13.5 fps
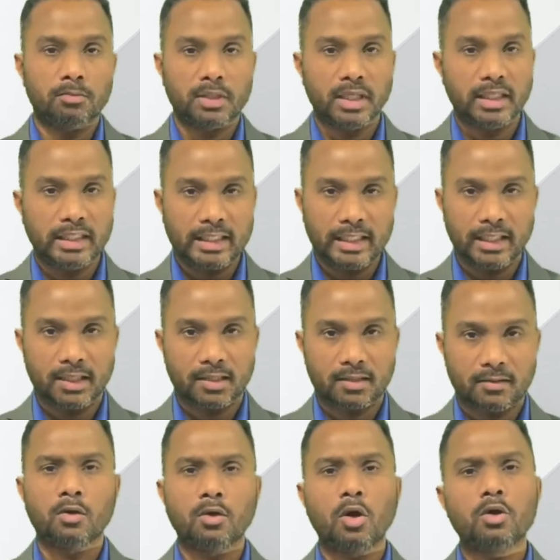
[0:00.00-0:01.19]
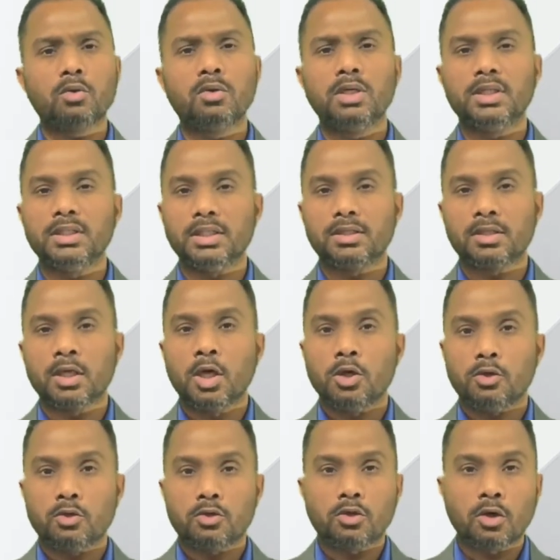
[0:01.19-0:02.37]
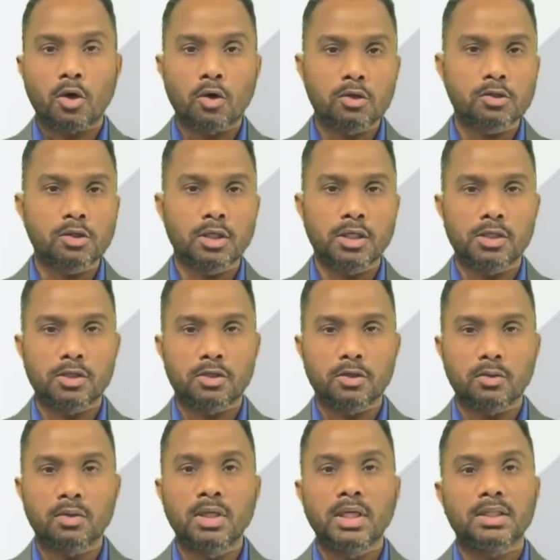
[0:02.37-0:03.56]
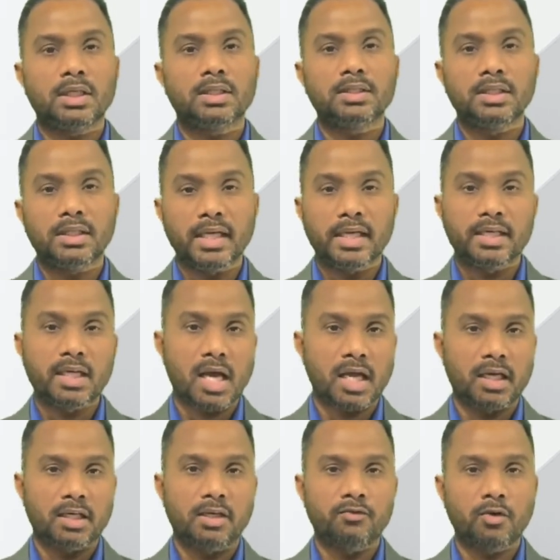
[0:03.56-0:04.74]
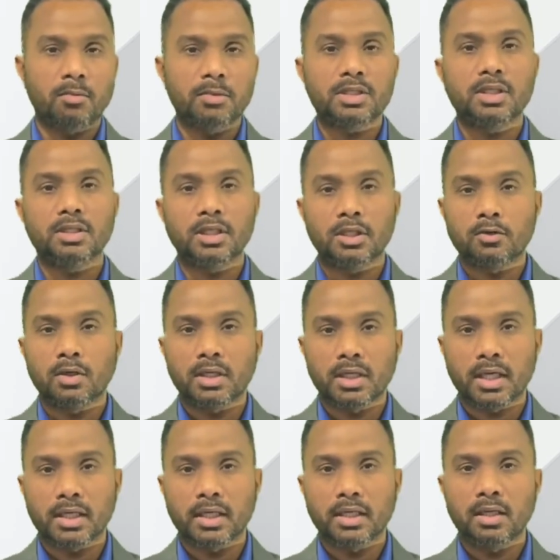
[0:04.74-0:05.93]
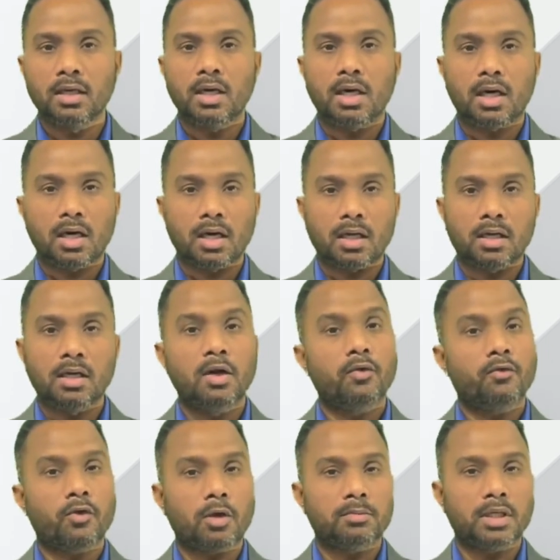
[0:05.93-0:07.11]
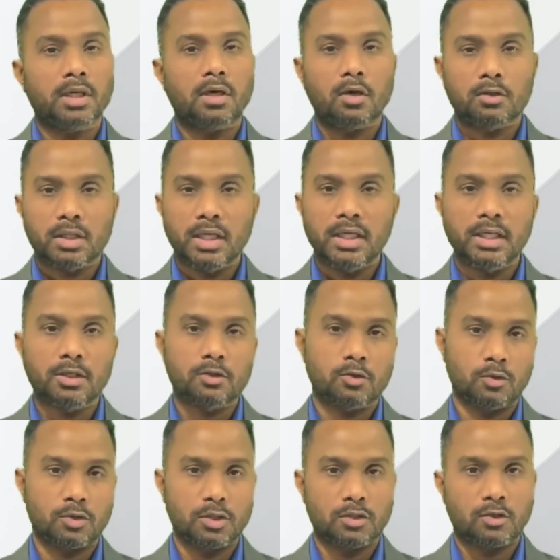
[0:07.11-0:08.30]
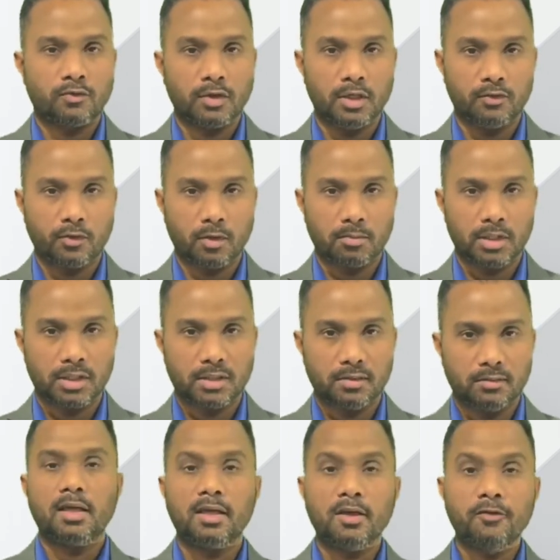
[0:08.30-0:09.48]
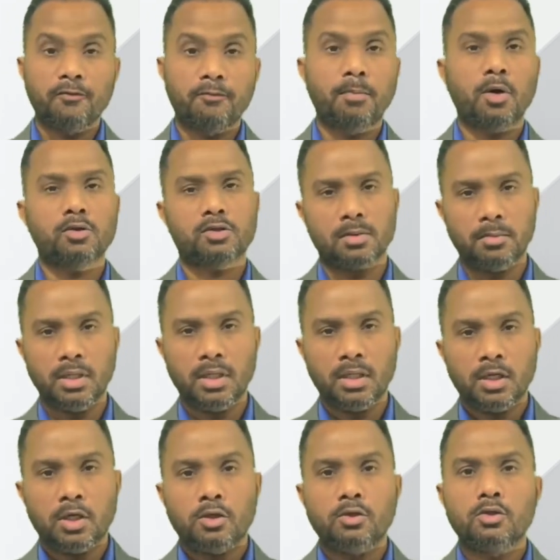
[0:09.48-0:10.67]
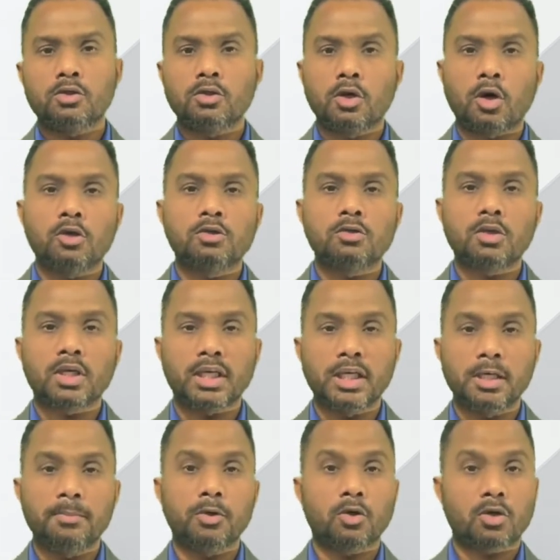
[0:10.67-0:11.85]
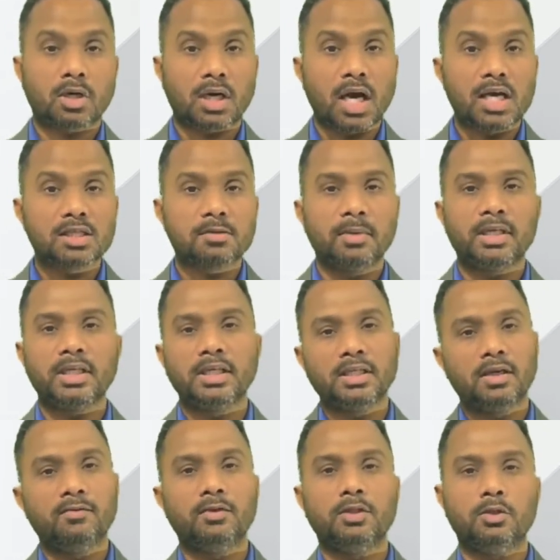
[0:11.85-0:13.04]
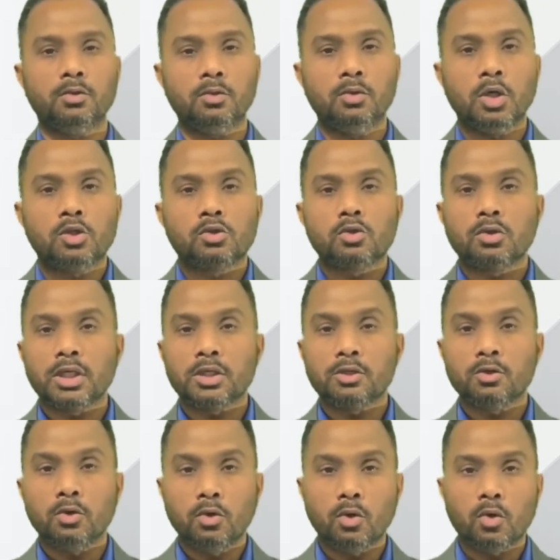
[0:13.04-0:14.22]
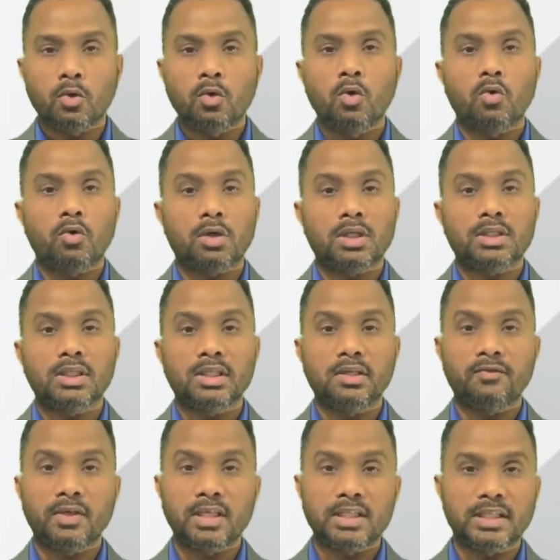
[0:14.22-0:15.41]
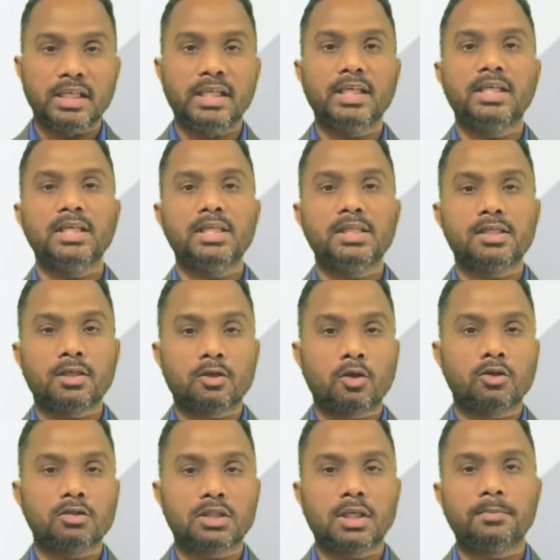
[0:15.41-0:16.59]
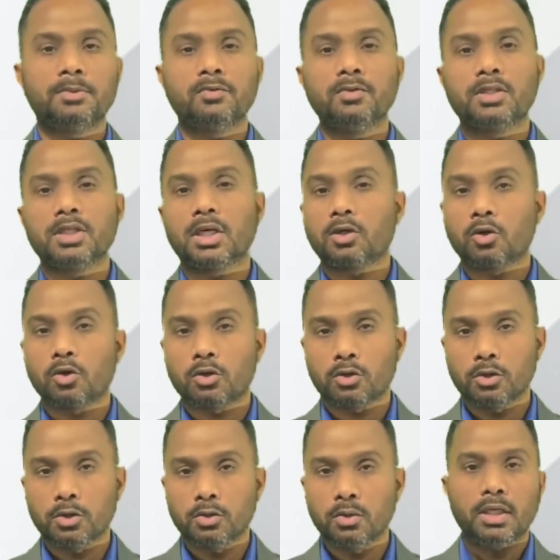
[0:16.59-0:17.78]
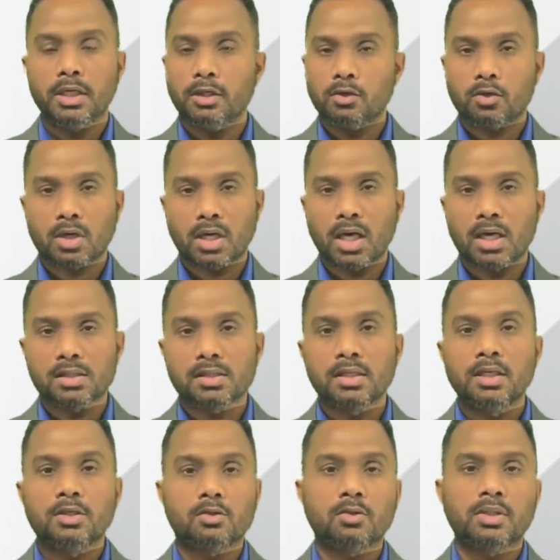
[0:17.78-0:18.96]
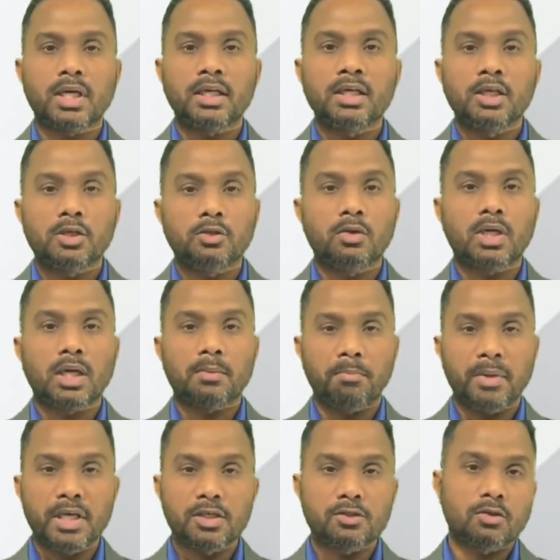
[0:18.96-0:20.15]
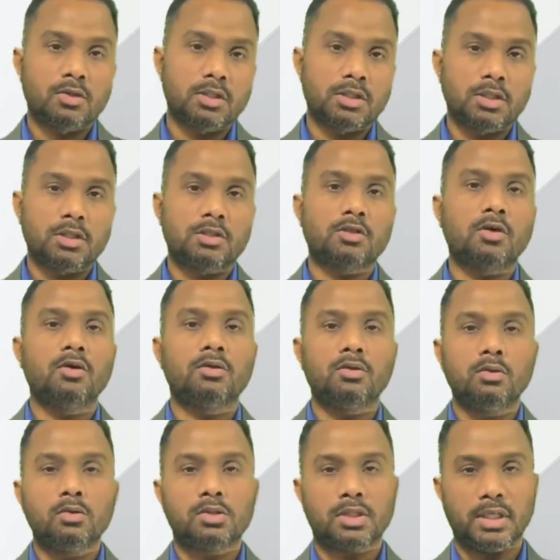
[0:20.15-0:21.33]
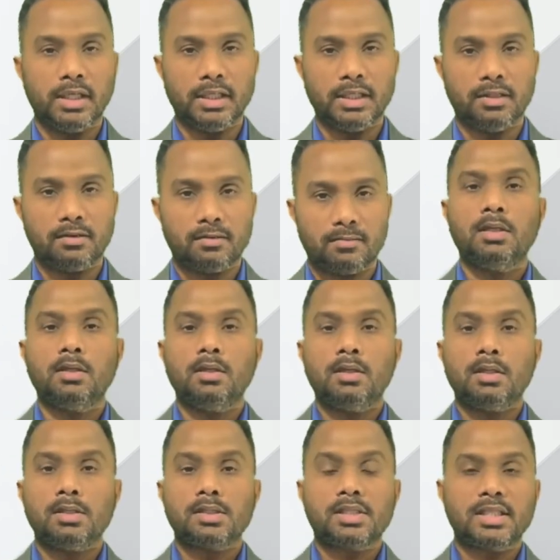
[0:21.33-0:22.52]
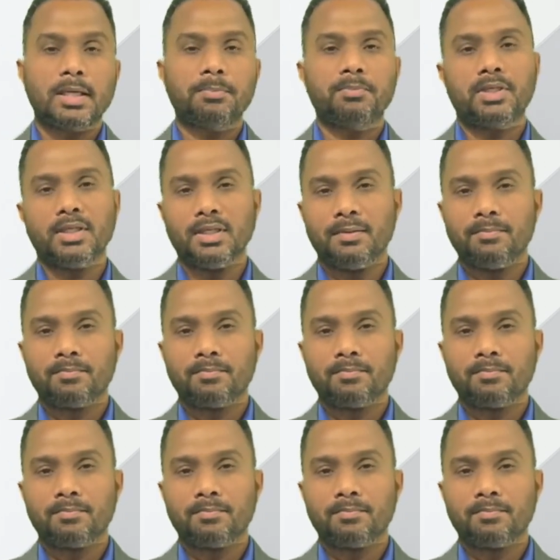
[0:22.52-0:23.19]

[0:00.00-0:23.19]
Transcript: the internet. Not only this, you should also ensure that the data and information that you are taking are from the authentic sources of information. If possible, you should also keep your class material with you so that you know what are the different theories and concepts which are taught to you in your class so that you can base your research on those theories. Step 3.